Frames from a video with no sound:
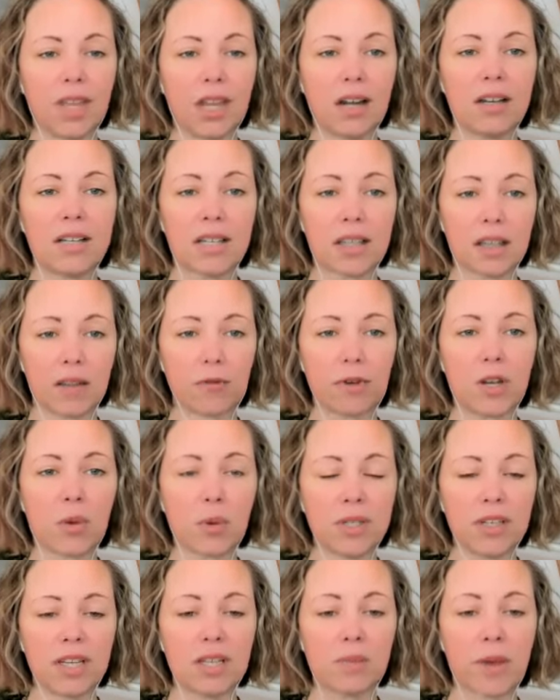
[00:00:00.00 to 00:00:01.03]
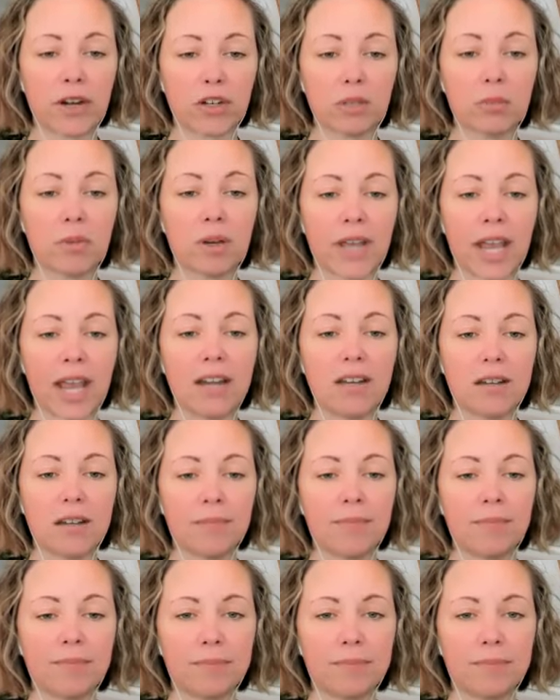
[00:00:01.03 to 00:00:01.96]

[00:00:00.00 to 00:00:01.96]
And it is in the frequency spectrum of hate.